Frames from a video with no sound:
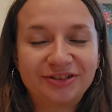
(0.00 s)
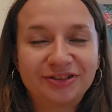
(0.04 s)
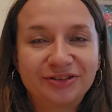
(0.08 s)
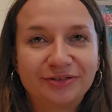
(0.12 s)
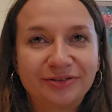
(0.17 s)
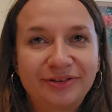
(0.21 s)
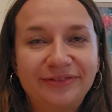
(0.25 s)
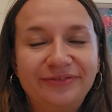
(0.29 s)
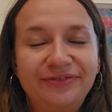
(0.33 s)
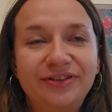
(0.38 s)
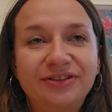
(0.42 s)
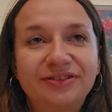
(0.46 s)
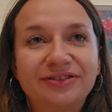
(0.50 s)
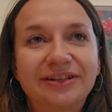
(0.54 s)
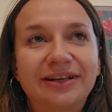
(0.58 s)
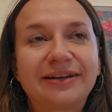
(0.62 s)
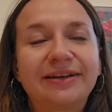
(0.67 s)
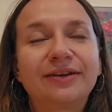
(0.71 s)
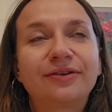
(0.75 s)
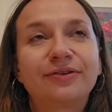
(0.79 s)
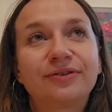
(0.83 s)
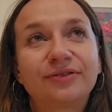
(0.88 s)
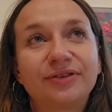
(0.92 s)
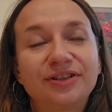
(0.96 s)
So if it's like
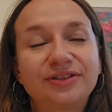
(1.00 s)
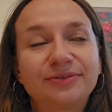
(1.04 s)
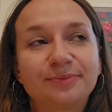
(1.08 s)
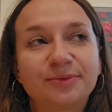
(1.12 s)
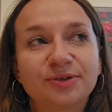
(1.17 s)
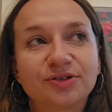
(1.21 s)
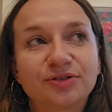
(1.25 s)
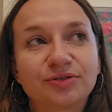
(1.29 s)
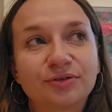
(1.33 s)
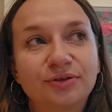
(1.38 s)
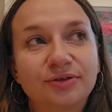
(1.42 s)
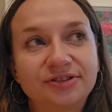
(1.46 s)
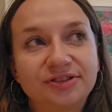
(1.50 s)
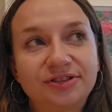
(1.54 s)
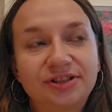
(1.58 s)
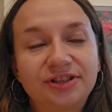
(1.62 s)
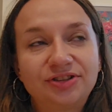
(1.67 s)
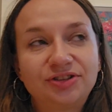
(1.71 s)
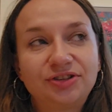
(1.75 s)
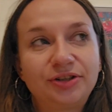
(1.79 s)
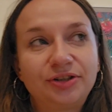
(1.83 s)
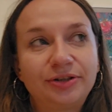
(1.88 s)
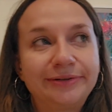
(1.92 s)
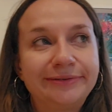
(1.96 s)
a Christmas cross
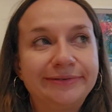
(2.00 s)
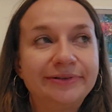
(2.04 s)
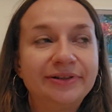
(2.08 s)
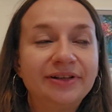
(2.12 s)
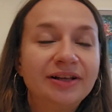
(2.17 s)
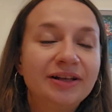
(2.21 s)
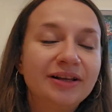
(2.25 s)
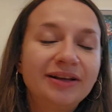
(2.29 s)
stitch, you